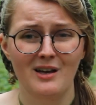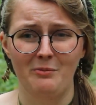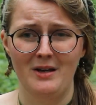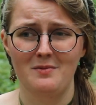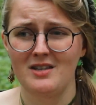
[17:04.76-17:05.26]

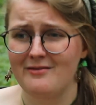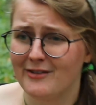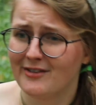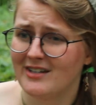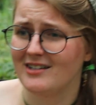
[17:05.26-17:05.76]
maybe
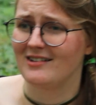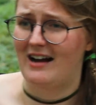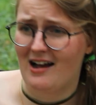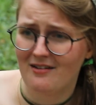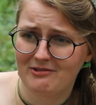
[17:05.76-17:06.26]
even the year
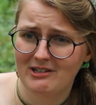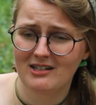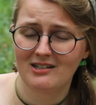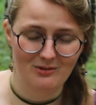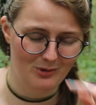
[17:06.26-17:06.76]

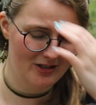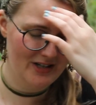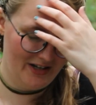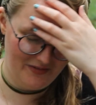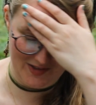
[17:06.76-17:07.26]
after, we're gonna
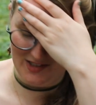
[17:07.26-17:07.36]
have this